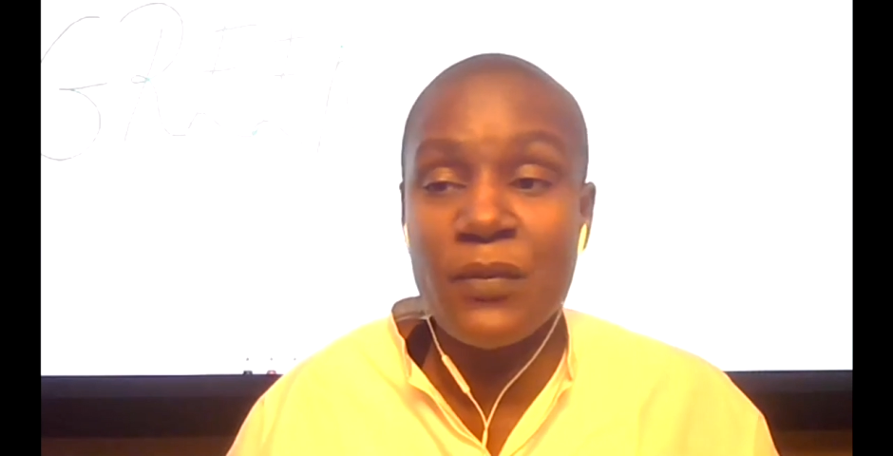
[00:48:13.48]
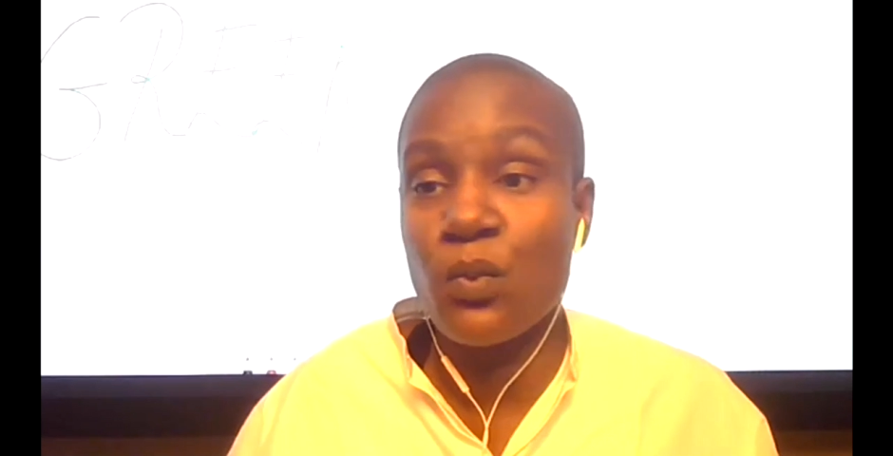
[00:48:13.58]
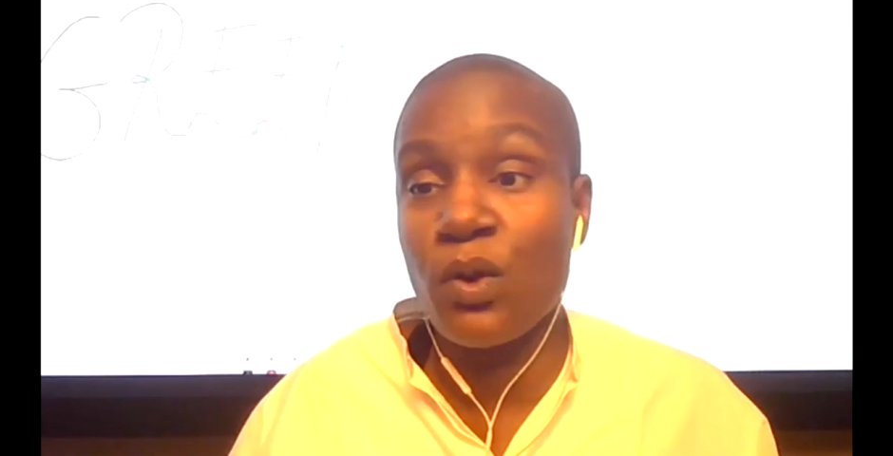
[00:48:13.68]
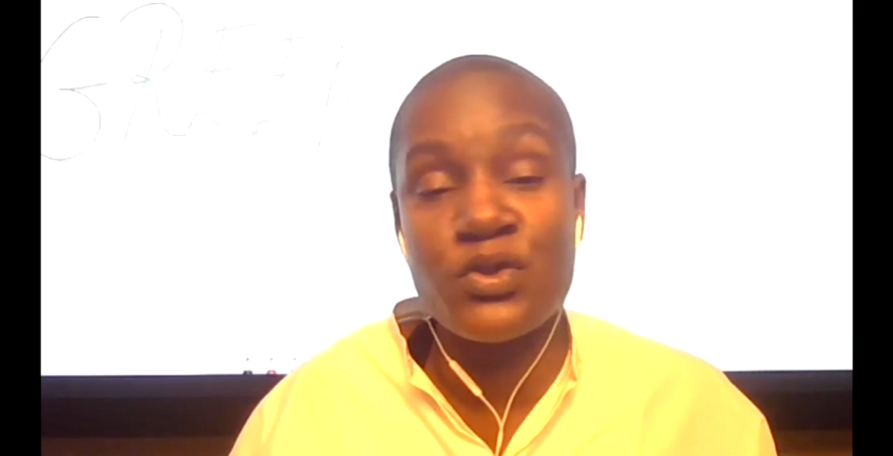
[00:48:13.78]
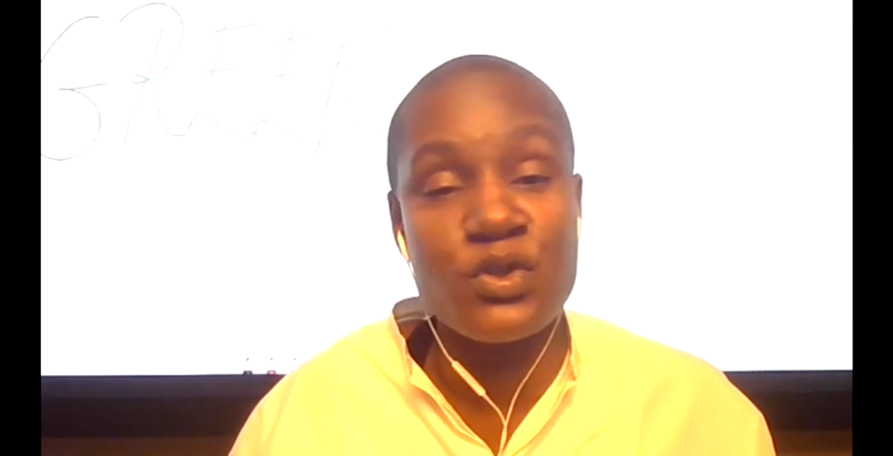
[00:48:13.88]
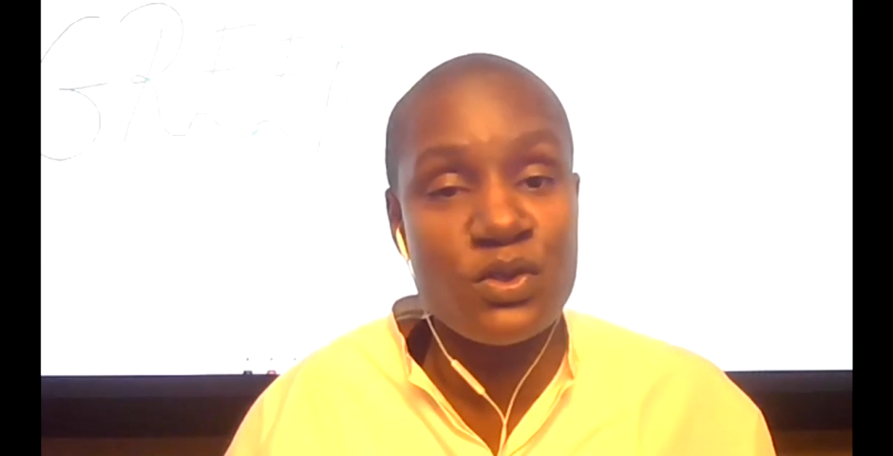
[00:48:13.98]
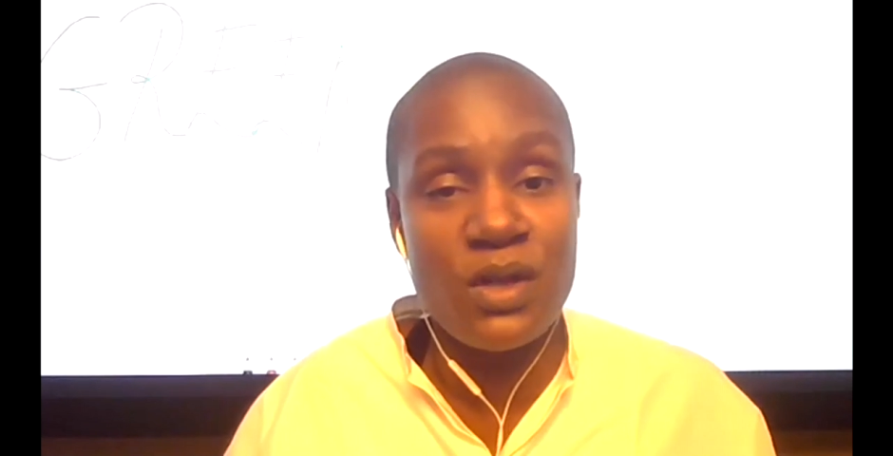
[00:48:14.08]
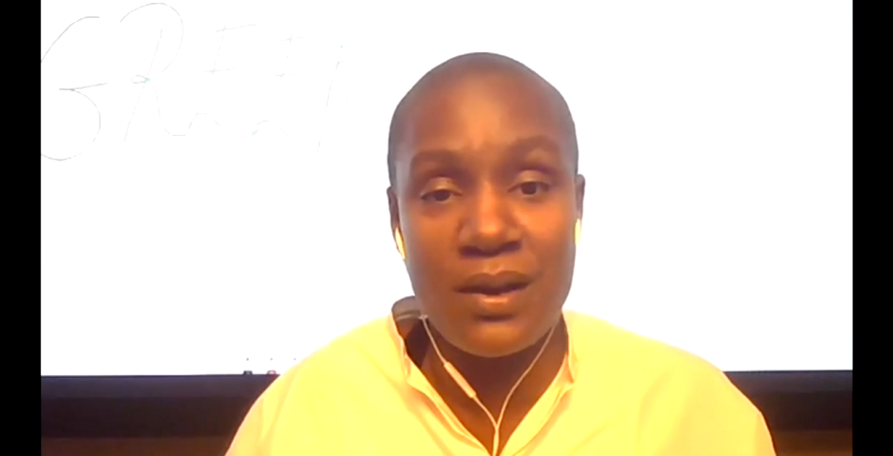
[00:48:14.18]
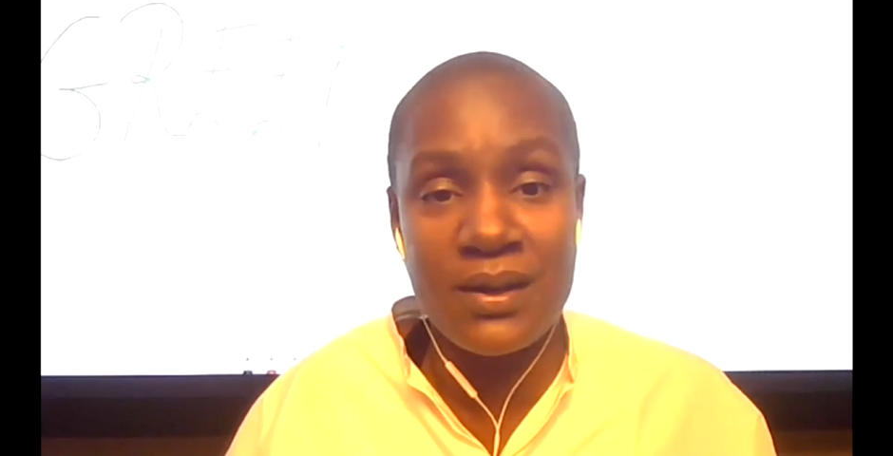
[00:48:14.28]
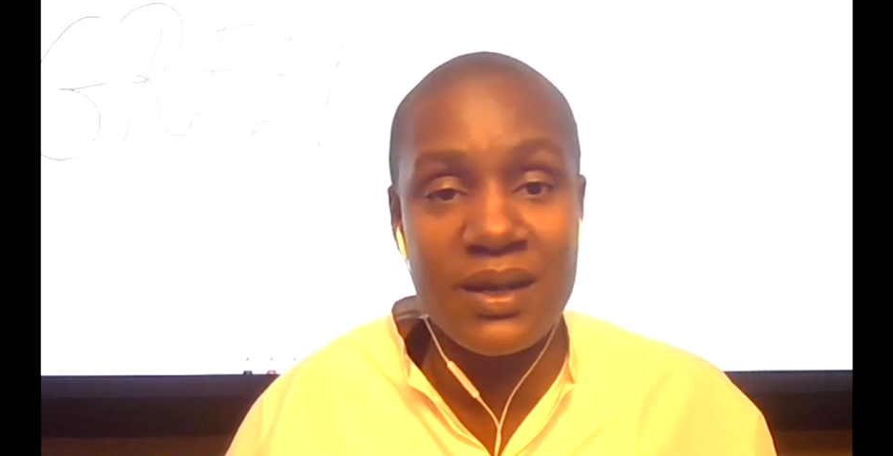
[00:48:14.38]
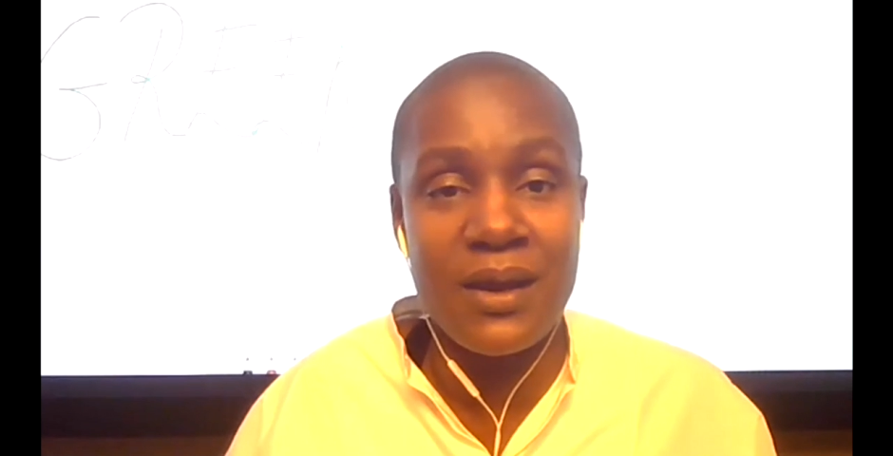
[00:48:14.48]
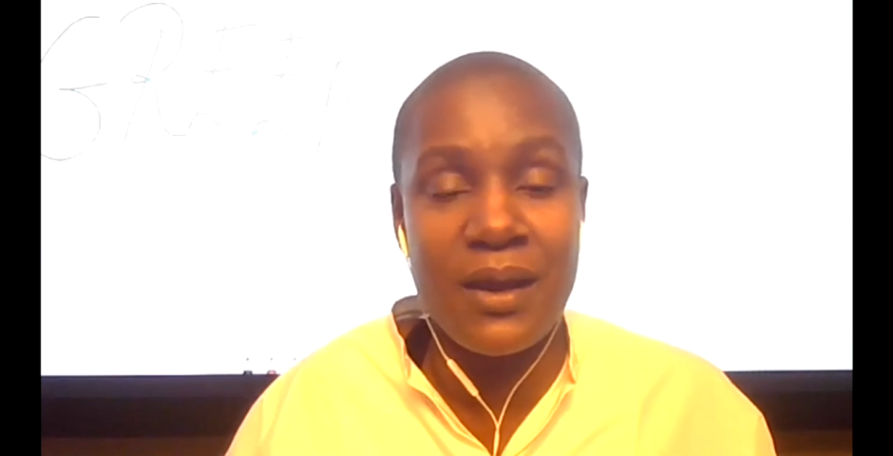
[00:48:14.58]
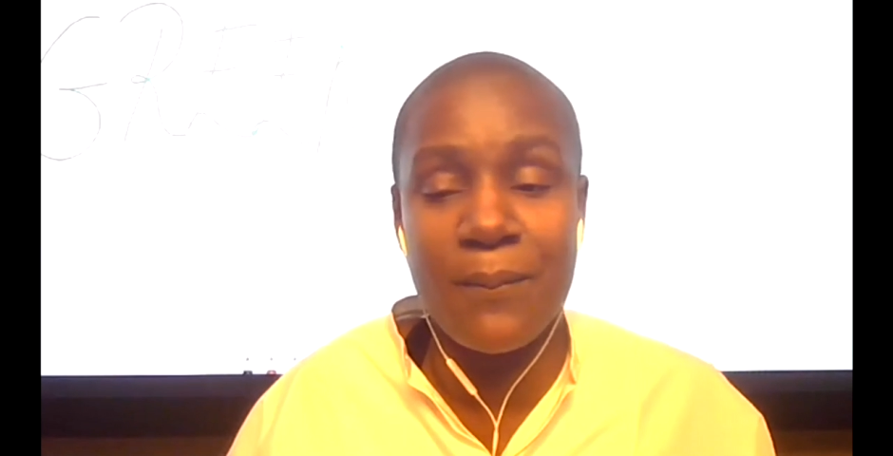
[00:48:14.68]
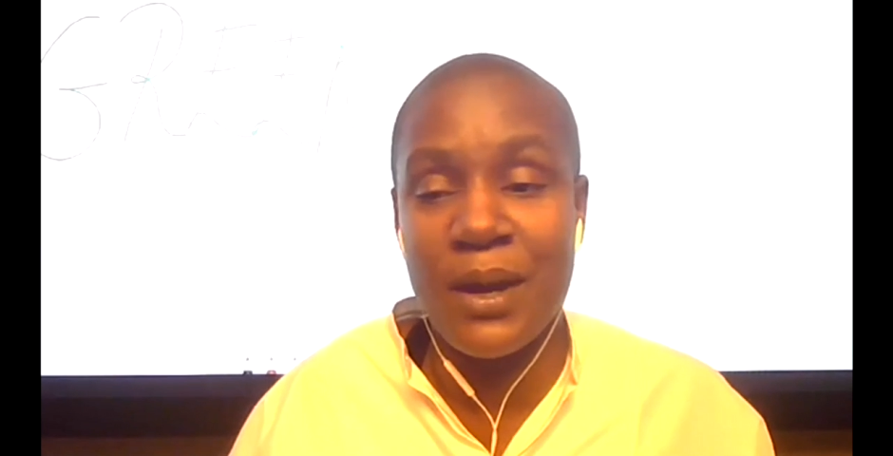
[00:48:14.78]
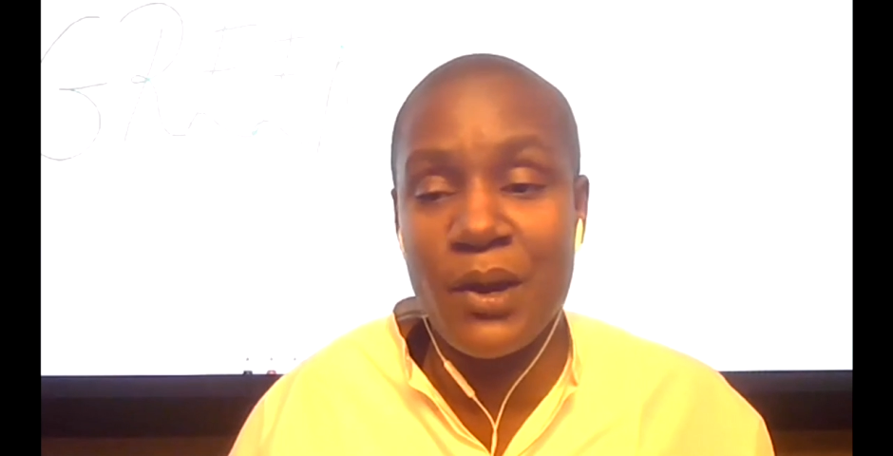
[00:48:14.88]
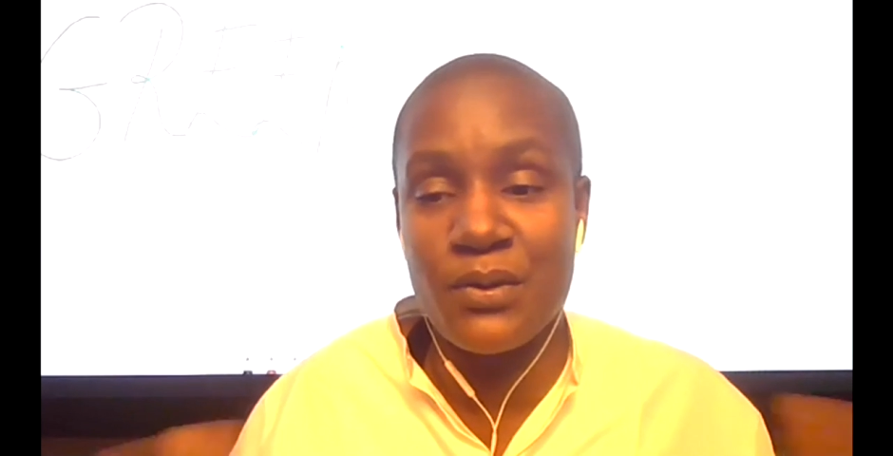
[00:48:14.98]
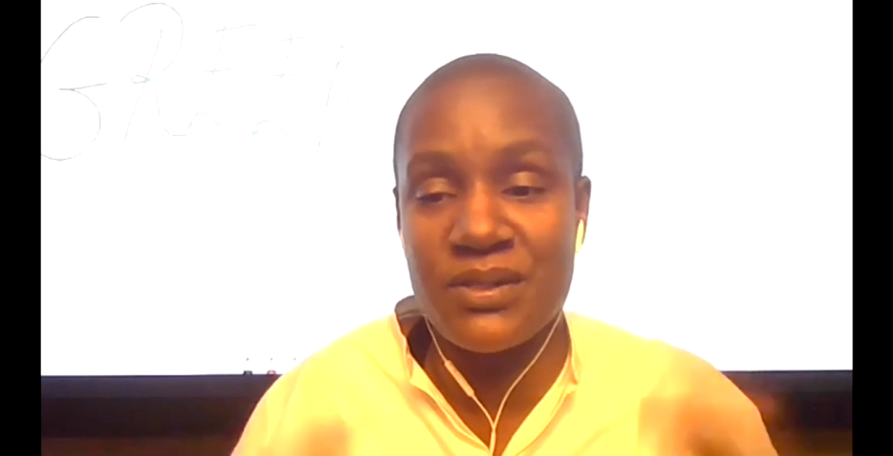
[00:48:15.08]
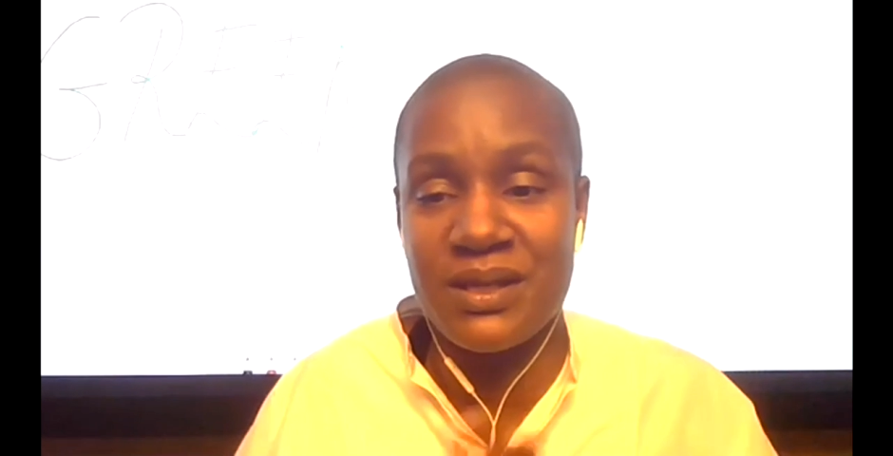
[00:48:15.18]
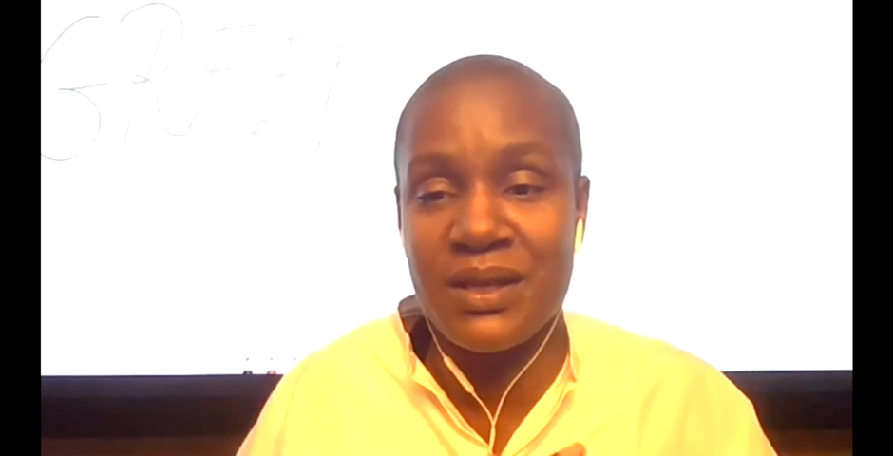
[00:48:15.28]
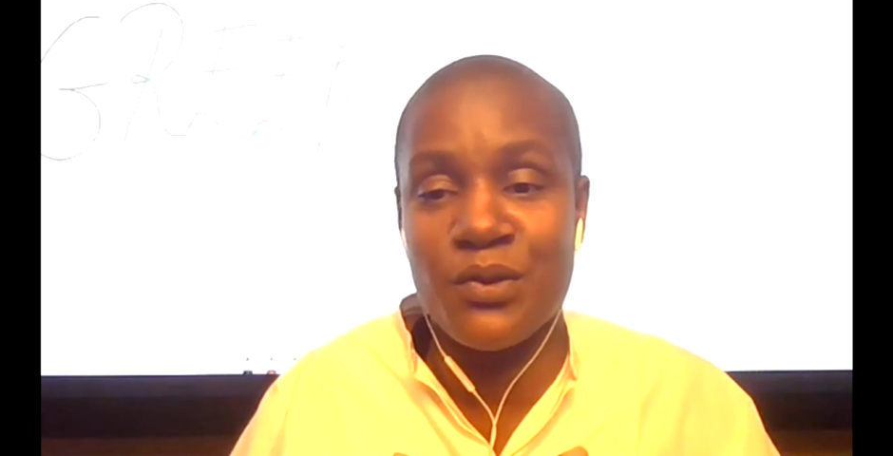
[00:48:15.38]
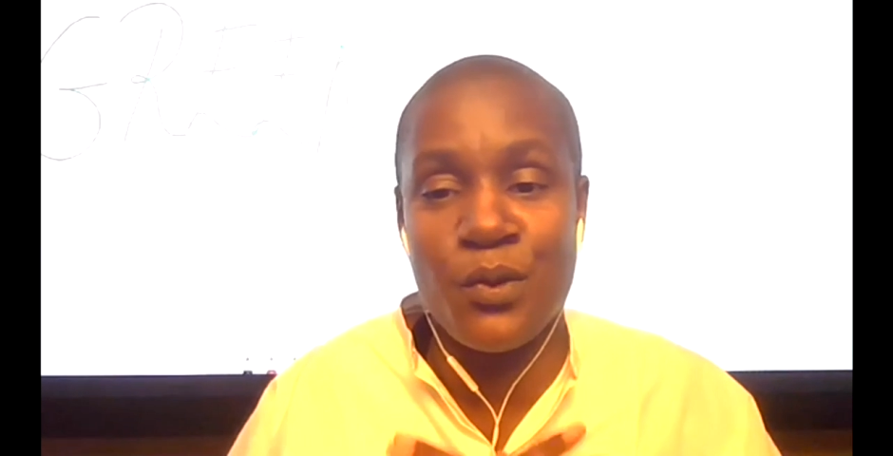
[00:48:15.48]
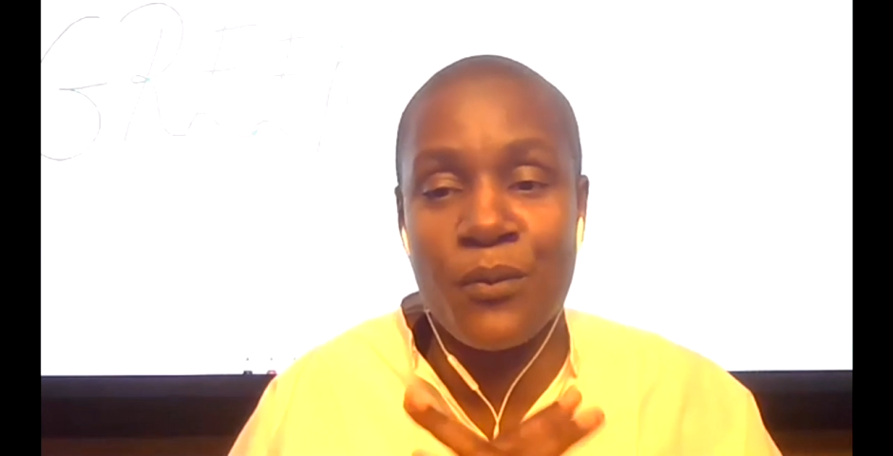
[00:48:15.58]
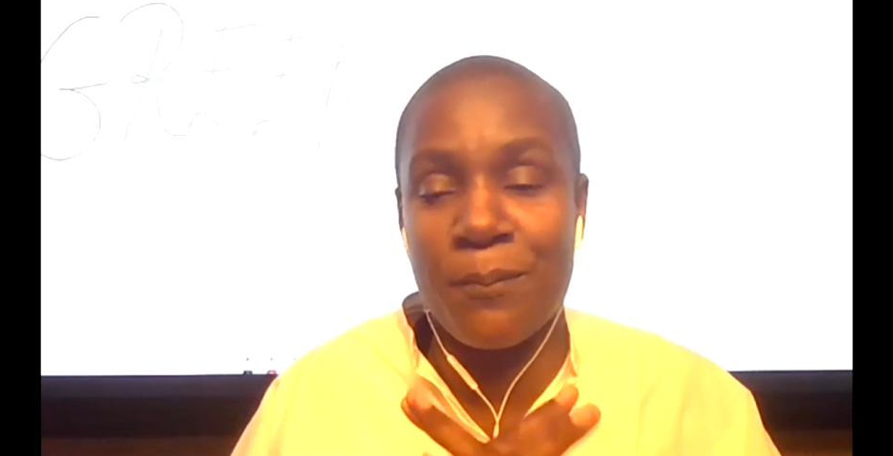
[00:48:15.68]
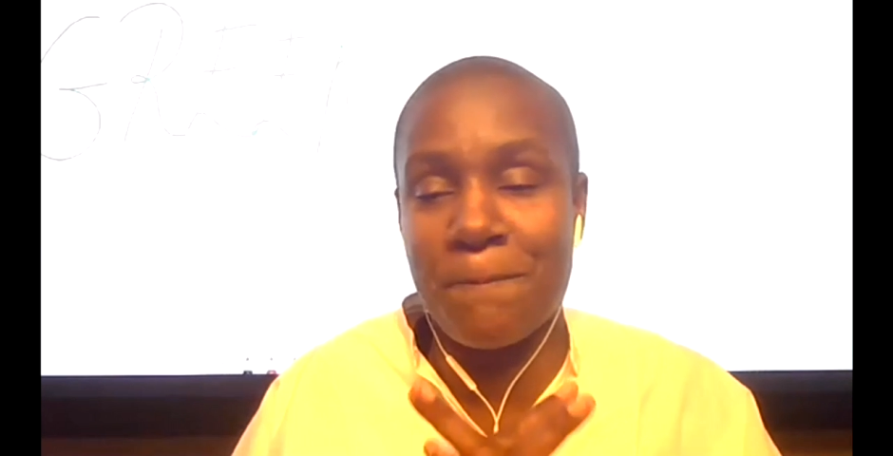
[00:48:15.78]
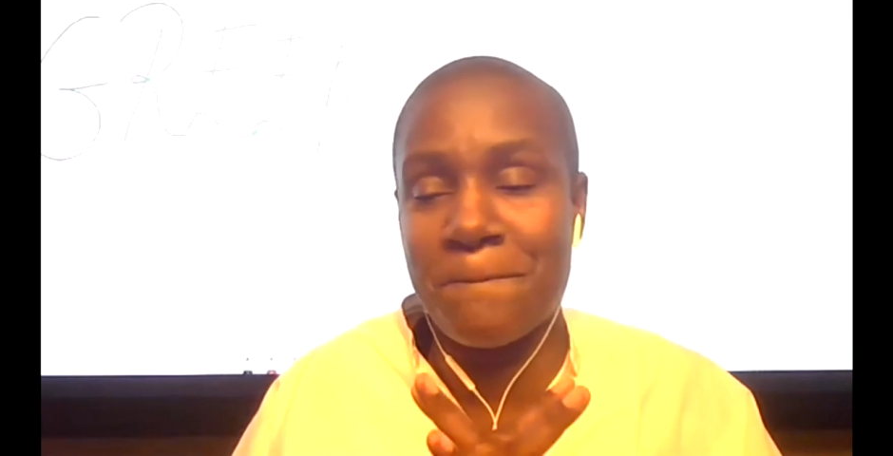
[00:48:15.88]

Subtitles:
We're also talking about, and I know,